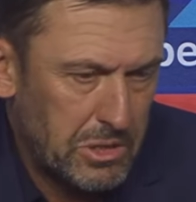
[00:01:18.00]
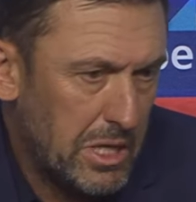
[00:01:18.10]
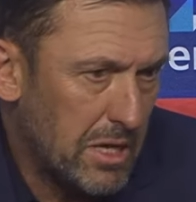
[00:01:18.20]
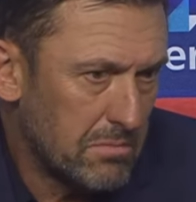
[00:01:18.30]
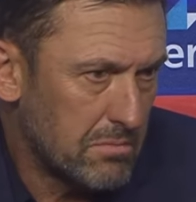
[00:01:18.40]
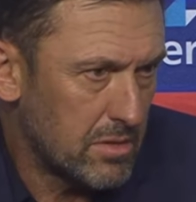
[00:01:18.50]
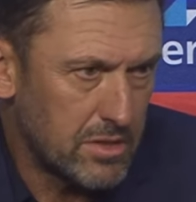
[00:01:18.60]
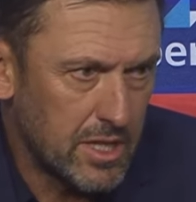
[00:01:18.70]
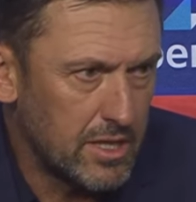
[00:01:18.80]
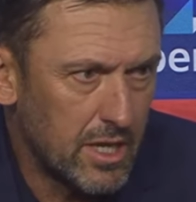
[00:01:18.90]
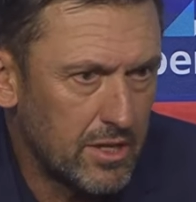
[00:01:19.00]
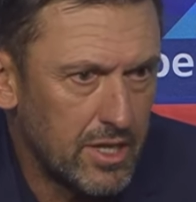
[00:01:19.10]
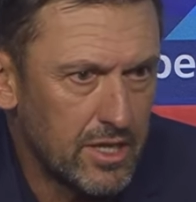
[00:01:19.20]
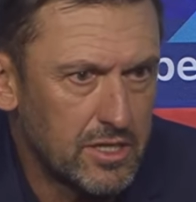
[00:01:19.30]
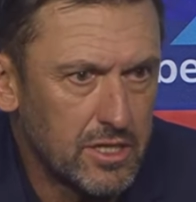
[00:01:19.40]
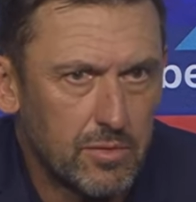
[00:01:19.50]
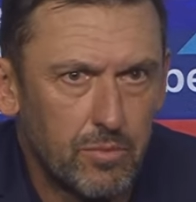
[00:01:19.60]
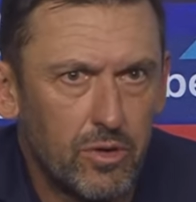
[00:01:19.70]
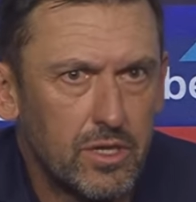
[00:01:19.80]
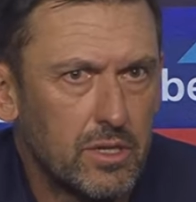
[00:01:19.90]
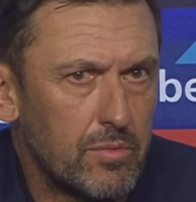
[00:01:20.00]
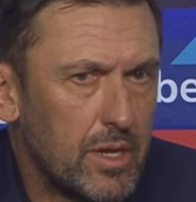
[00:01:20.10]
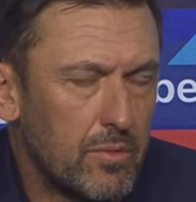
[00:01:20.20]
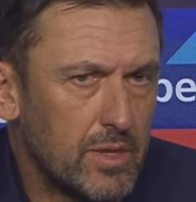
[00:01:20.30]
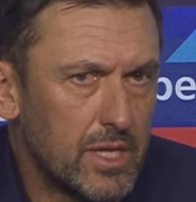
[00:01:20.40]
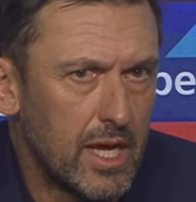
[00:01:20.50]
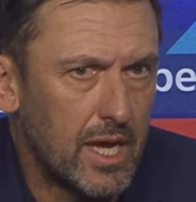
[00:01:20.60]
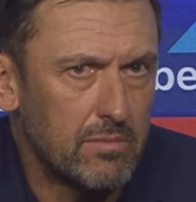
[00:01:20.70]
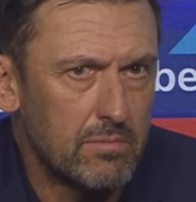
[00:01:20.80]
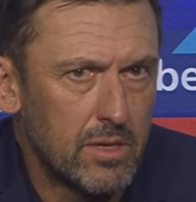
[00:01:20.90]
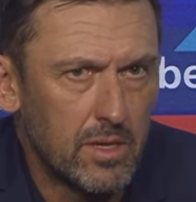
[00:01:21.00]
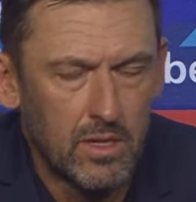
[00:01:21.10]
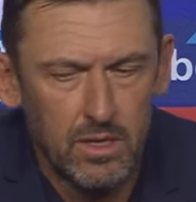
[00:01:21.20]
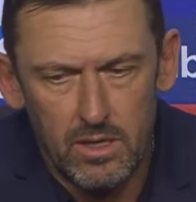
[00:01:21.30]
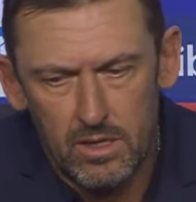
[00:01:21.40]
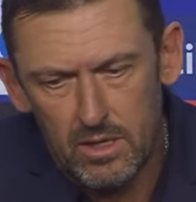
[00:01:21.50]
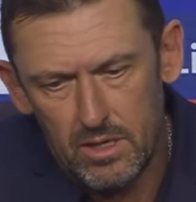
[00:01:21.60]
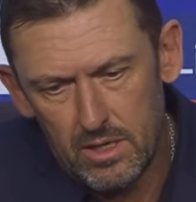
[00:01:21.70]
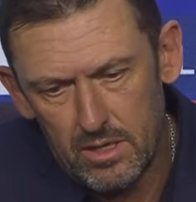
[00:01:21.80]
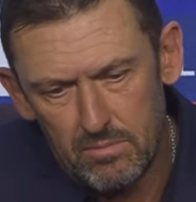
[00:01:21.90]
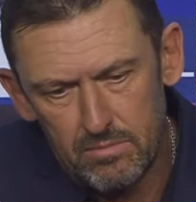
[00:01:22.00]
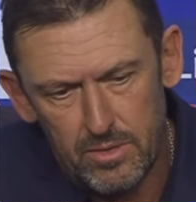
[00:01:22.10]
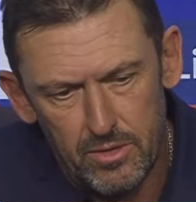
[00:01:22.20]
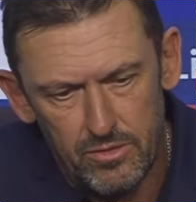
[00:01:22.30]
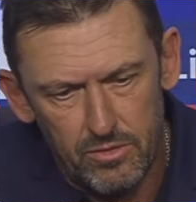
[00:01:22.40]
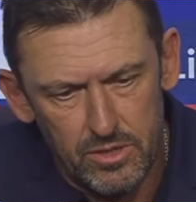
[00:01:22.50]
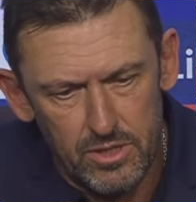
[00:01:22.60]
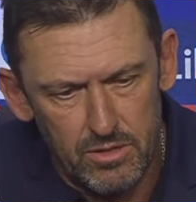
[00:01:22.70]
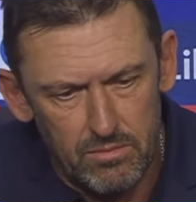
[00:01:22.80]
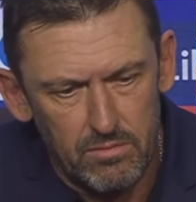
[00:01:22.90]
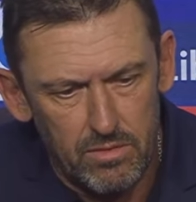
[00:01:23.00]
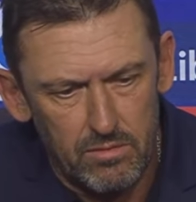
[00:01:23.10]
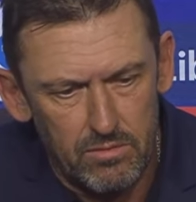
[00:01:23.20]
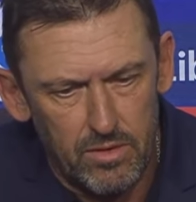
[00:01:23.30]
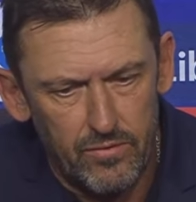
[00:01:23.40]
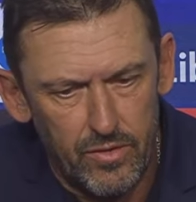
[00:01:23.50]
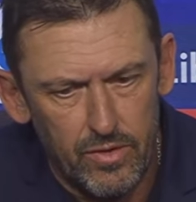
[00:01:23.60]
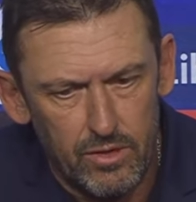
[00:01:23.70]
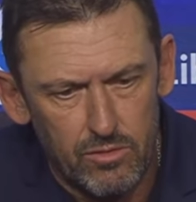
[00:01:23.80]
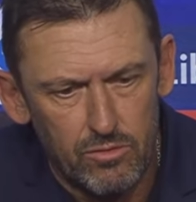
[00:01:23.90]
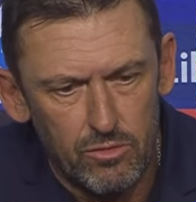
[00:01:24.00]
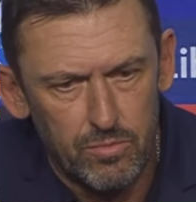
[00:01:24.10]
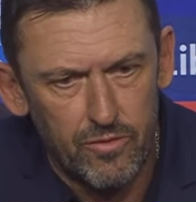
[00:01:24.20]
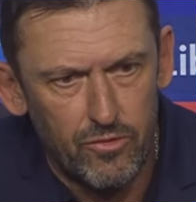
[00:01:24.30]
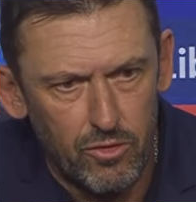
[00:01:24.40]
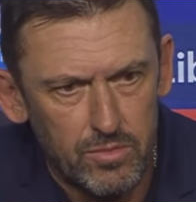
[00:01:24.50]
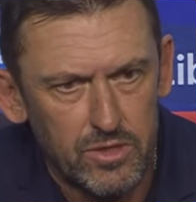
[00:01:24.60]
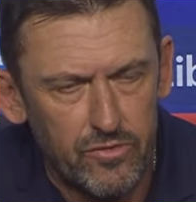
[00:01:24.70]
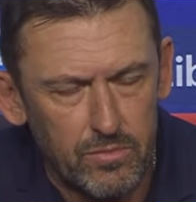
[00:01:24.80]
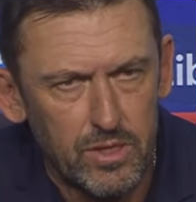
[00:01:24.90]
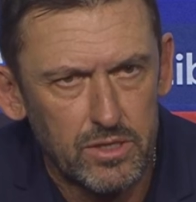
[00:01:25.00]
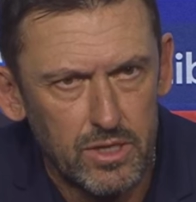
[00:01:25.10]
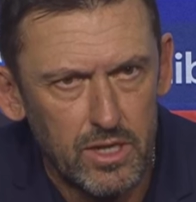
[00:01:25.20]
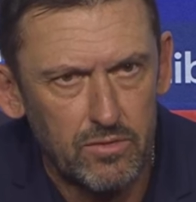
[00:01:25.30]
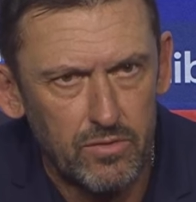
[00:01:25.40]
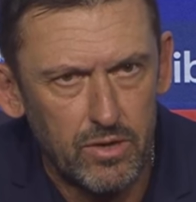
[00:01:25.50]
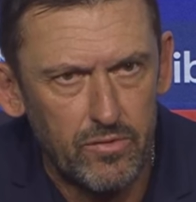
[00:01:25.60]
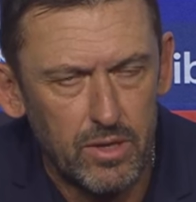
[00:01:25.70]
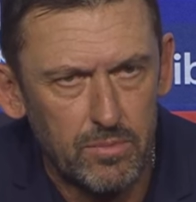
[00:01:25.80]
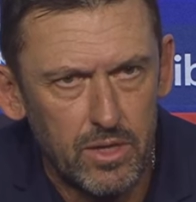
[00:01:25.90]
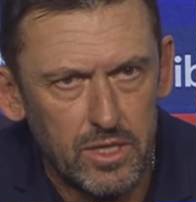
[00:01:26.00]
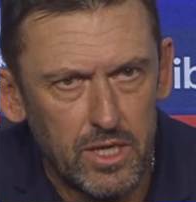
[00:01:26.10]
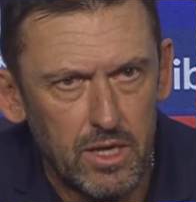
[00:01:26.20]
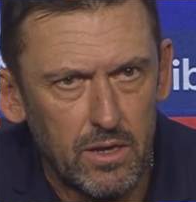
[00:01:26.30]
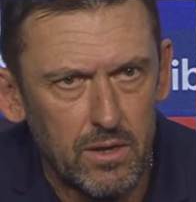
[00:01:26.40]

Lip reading: yeah, I'd say the only thing that's disappointing is that we didn't win the game. But I thought it was a very good performance from us, yeah, really, really pleasing.